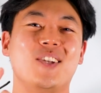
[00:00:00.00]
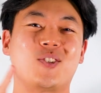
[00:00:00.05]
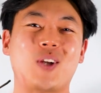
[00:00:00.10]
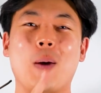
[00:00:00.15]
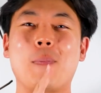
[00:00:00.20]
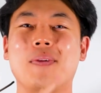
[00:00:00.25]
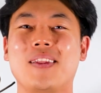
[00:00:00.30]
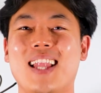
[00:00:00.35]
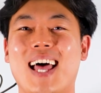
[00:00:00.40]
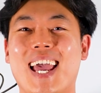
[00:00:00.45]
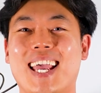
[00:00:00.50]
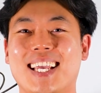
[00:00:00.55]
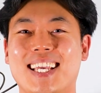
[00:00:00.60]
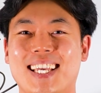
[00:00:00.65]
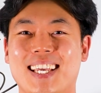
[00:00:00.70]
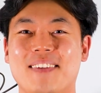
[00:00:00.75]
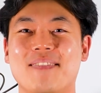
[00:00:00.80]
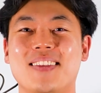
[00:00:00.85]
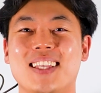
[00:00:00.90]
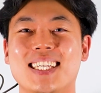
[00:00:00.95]
Drop a
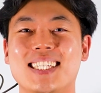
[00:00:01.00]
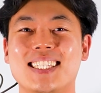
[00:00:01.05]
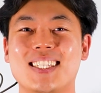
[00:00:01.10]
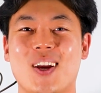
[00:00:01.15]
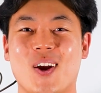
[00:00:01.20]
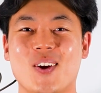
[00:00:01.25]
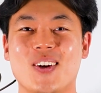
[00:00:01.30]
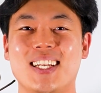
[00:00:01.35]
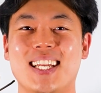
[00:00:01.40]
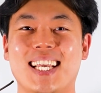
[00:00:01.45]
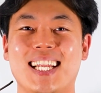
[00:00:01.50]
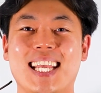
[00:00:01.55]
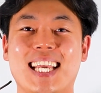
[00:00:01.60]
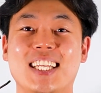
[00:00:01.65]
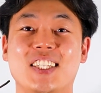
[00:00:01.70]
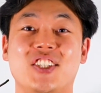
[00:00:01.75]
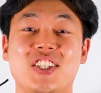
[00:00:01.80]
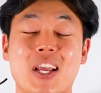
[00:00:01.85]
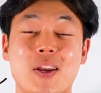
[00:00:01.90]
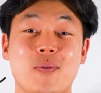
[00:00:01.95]
like if this earned it.
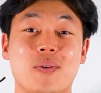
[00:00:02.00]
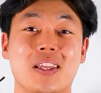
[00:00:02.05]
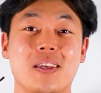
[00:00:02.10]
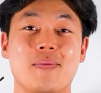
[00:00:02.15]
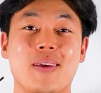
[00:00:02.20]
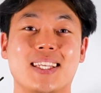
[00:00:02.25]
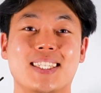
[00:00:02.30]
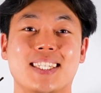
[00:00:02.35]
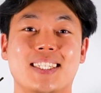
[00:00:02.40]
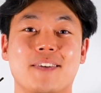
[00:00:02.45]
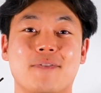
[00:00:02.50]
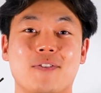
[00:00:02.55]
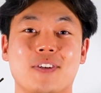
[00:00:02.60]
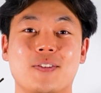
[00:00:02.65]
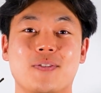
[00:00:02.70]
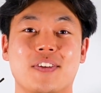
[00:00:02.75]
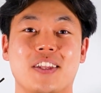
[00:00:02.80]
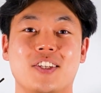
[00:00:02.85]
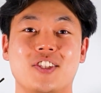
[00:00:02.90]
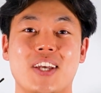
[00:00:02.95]
It genuinely makes a
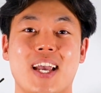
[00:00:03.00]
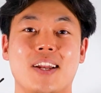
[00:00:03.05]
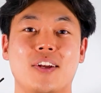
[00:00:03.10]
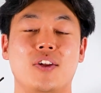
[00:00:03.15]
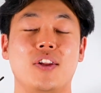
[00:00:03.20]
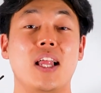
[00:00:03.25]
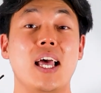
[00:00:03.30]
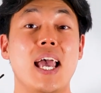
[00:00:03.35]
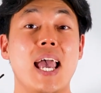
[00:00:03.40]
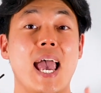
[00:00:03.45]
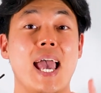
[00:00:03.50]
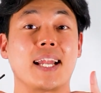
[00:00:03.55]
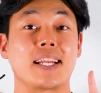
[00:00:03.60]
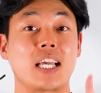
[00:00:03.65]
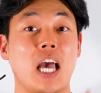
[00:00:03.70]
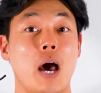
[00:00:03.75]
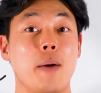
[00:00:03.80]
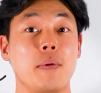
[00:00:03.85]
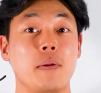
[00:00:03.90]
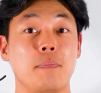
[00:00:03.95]
difference for the channel.
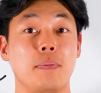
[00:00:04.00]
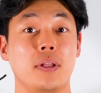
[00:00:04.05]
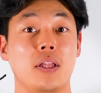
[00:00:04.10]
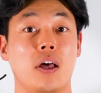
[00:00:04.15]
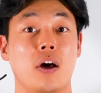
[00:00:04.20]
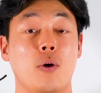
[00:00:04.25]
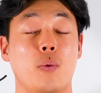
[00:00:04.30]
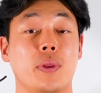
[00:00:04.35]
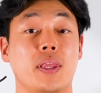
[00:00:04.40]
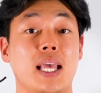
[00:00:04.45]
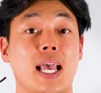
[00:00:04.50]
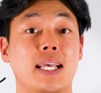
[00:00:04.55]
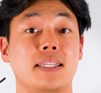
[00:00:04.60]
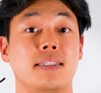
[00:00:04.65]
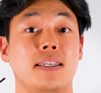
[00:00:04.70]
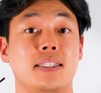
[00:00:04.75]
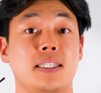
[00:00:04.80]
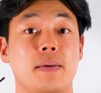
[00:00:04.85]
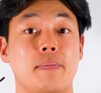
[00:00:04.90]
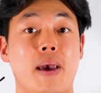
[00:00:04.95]
And comment below with the
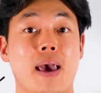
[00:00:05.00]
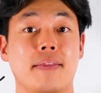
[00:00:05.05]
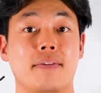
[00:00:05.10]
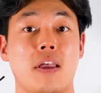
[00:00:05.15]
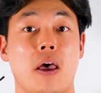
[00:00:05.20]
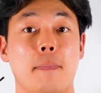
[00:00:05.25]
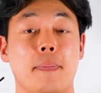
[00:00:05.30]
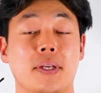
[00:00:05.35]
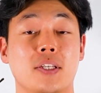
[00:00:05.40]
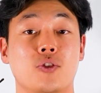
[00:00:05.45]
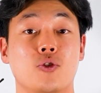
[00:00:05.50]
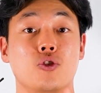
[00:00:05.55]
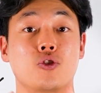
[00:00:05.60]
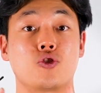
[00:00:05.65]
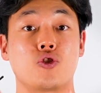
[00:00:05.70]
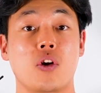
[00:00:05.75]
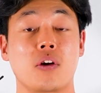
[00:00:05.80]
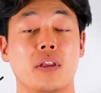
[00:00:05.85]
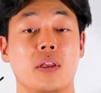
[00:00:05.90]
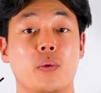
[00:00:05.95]
SAT math topics you're
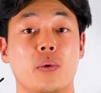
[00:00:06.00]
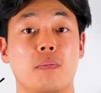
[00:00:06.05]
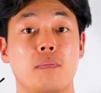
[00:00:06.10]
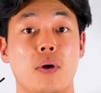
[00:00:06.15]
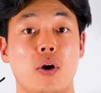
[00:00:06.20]
struggling with